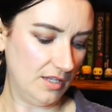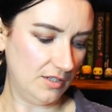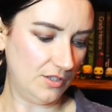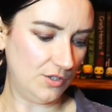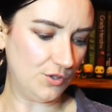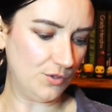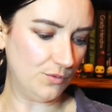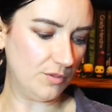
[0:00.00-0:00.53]

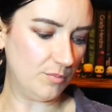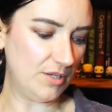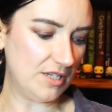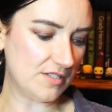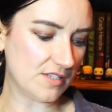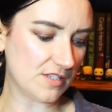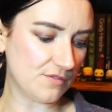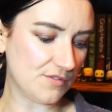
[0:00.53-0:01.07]
You know, the
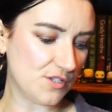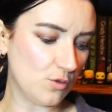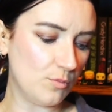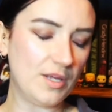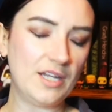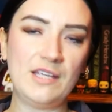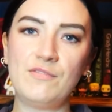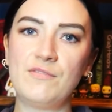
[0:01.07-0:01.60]
basis of so
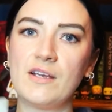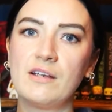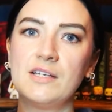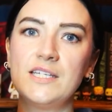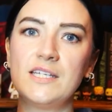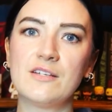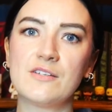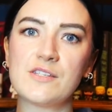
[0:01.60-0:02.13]
many fairy
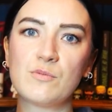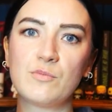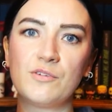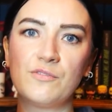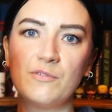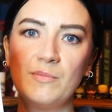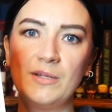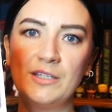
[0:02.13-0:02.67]
tales that we're
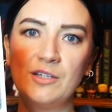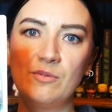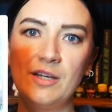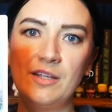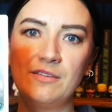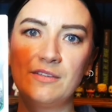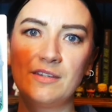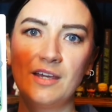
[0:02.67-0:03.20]
familiar
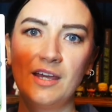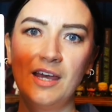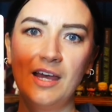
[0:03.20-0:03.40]
with,